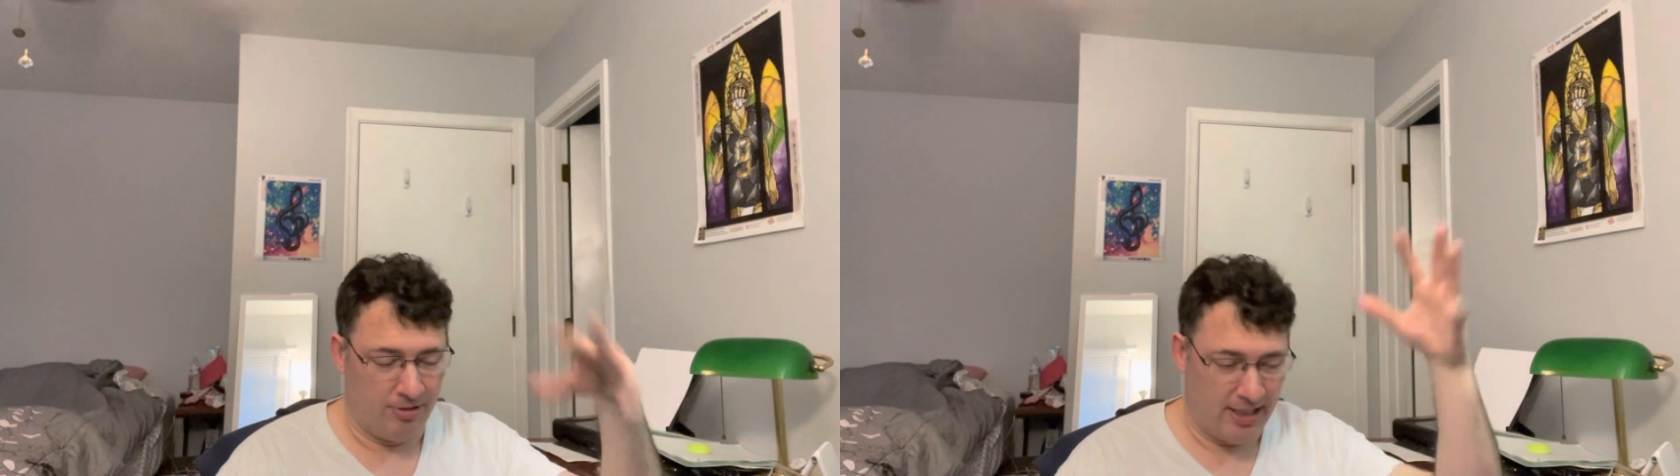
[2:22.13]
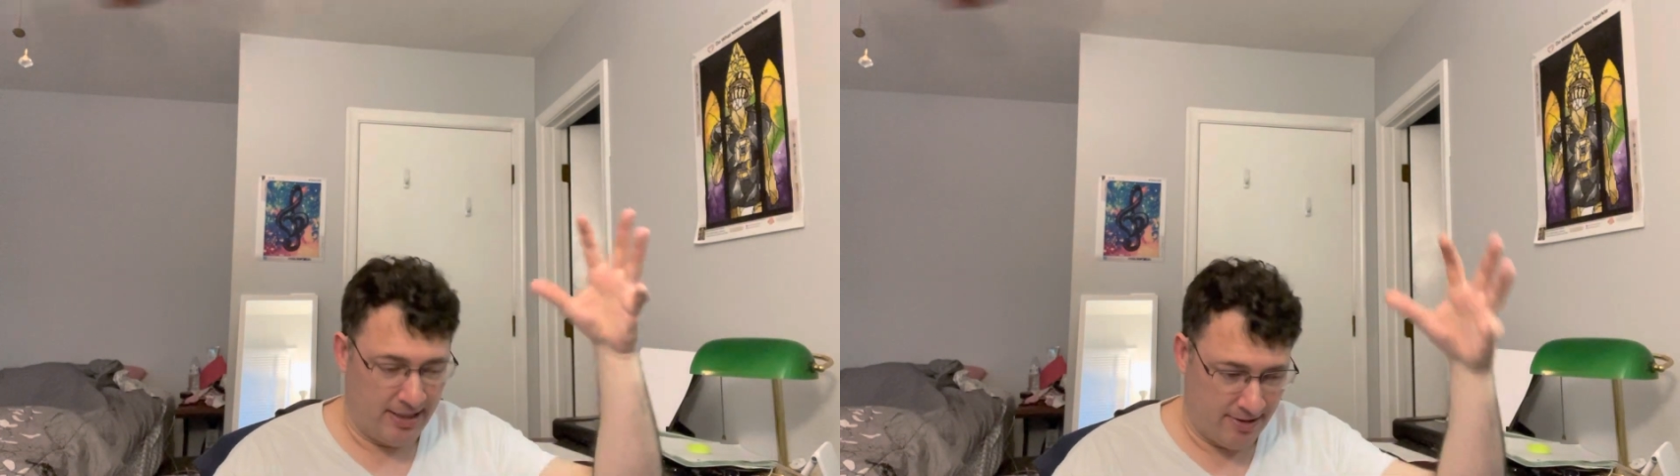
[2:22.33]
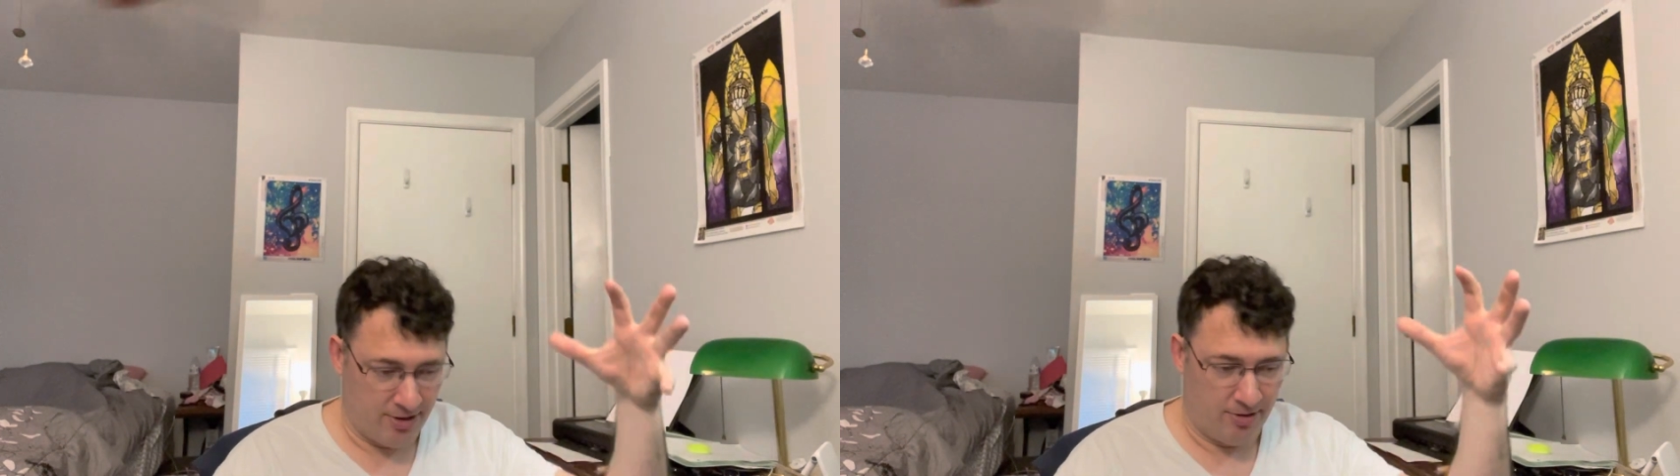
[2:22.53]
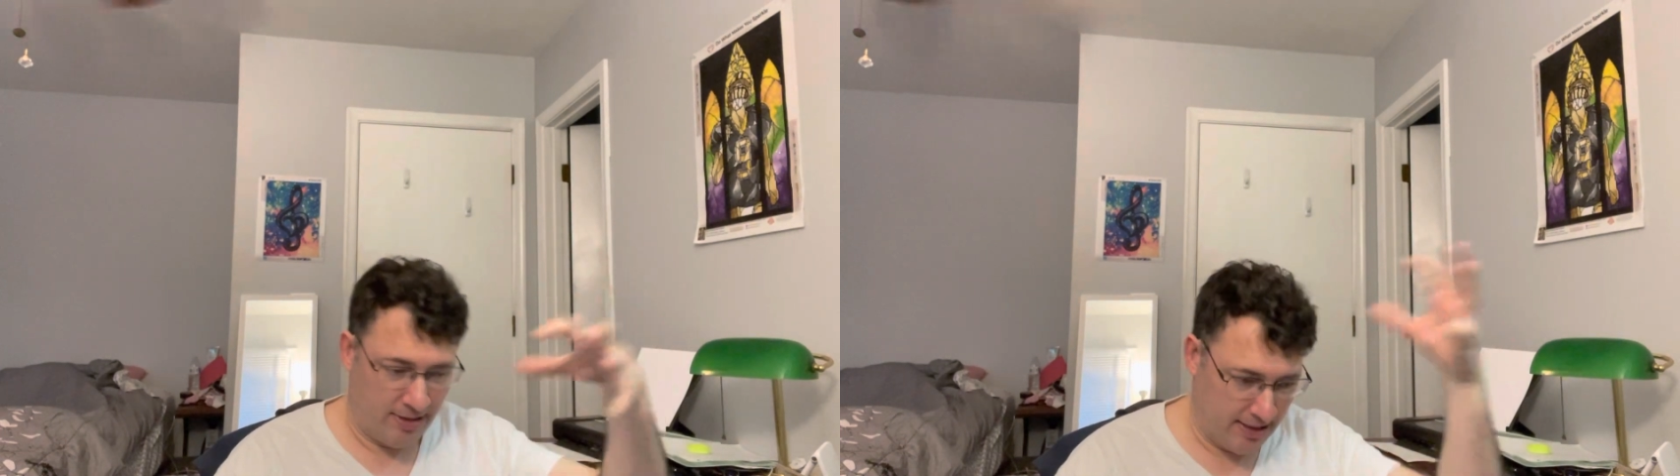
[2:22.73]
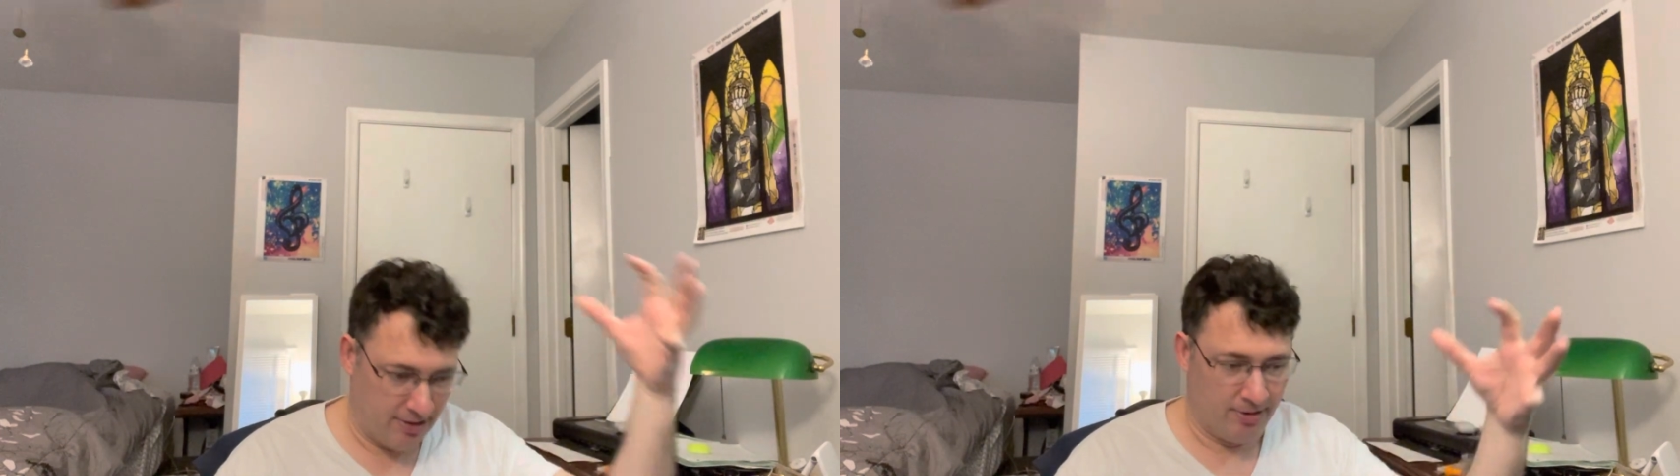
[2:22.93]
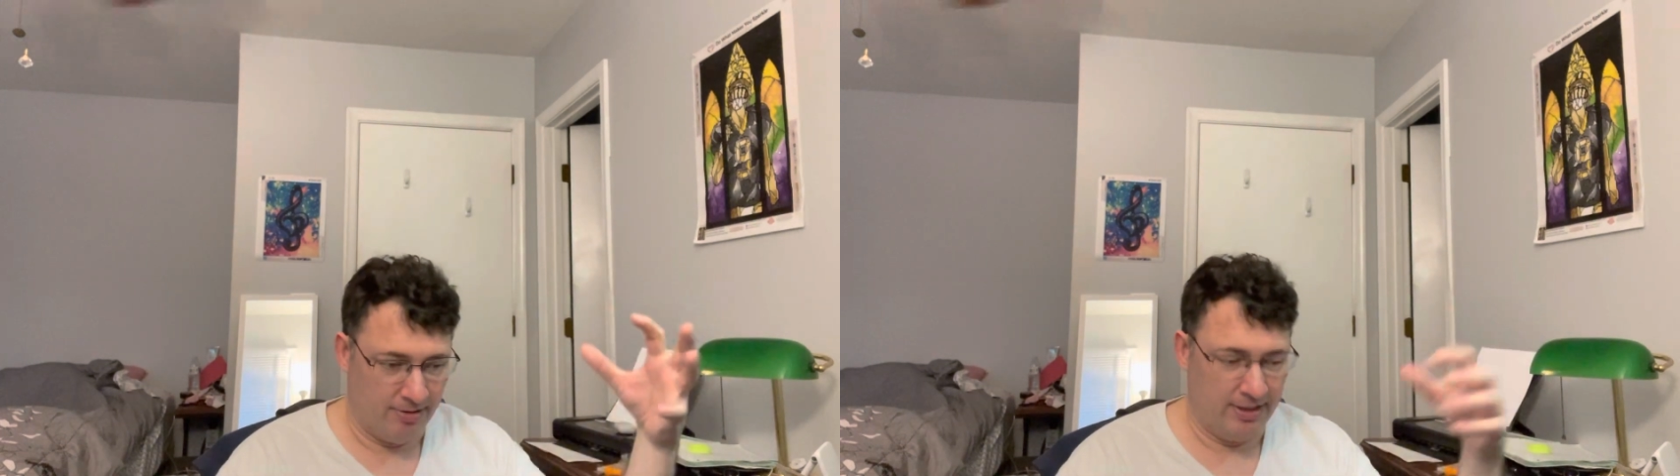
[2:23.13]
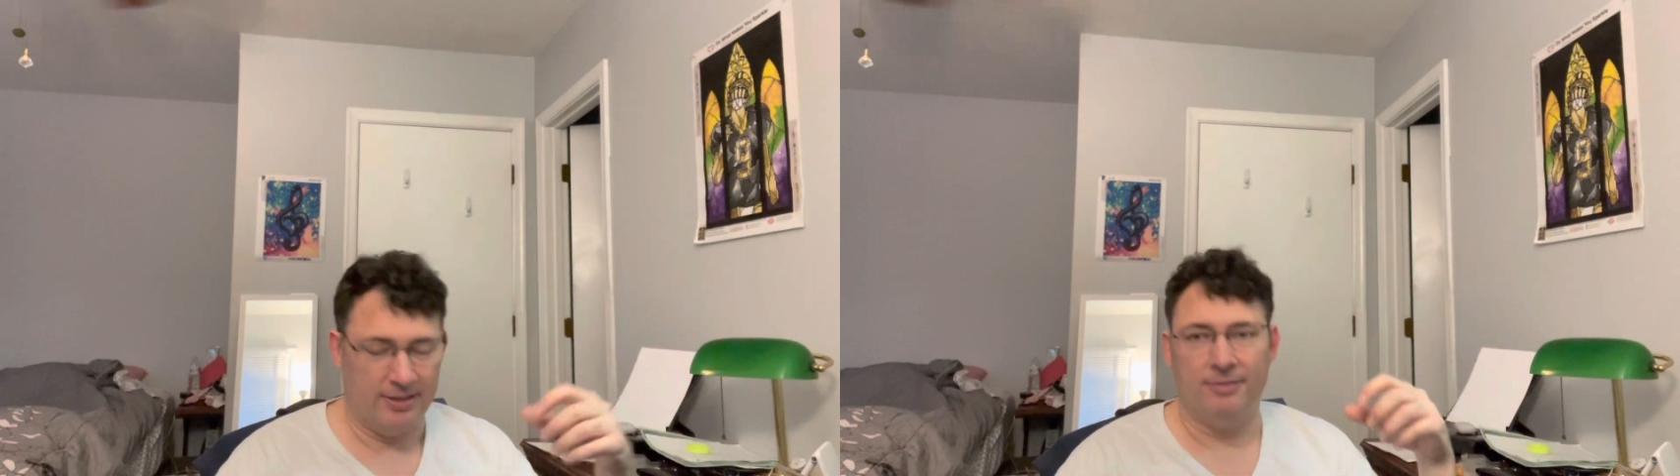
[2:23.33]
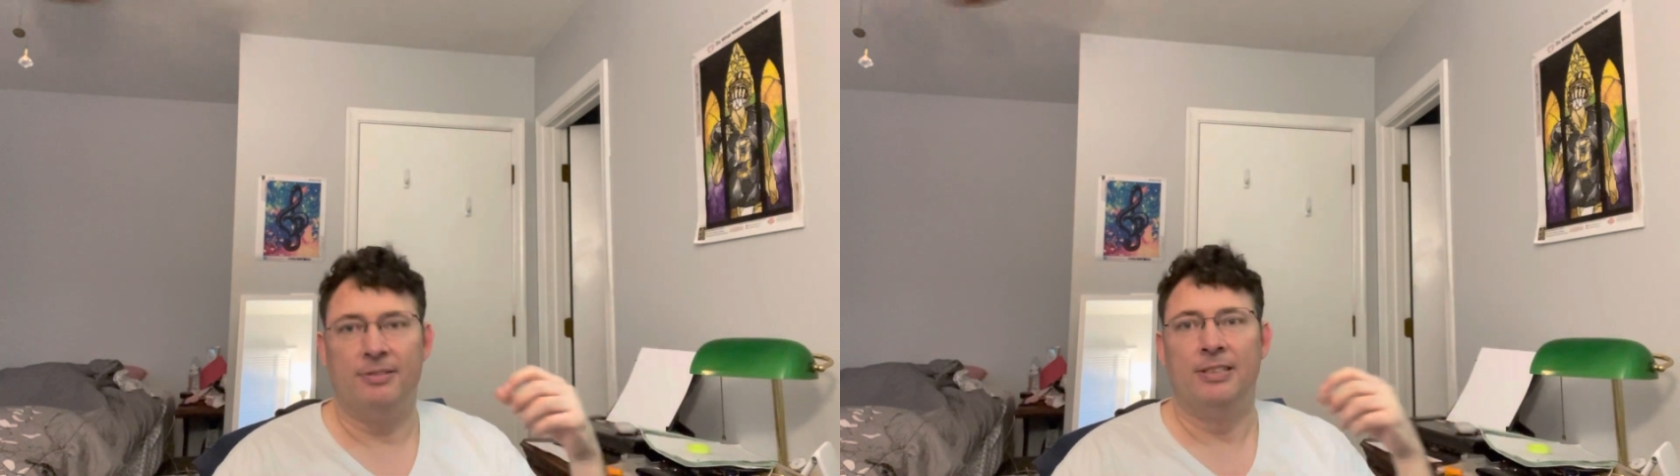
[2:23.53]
right? So I know it's,